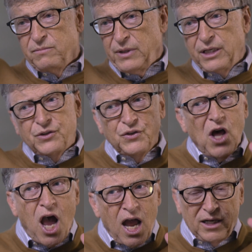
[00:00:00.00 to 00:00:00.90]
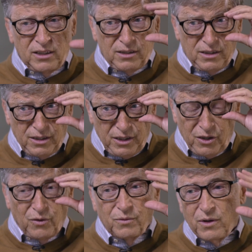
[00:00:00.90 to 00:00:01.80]
it's not, you
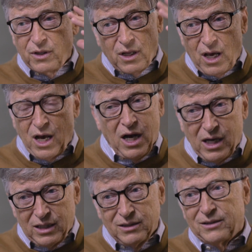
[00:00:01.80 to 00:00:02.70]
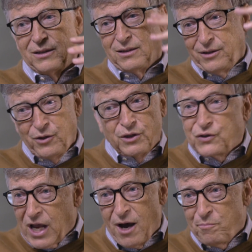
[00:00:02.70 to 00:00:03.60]
know, you could
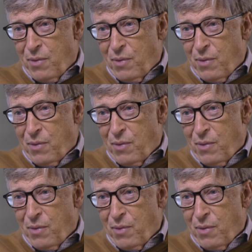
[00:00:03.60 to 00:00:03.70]
say I'm